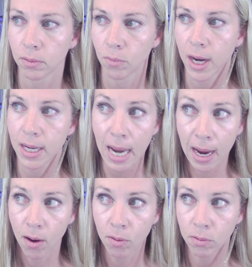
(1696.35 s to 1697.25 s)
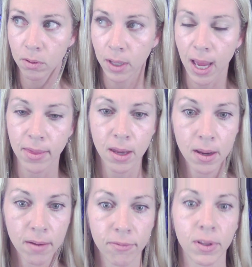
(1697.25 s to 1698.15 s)
right now? And then
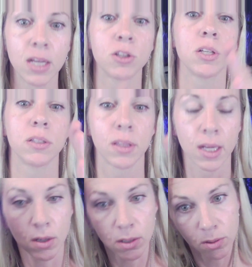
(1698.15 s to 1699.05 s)
inflation is like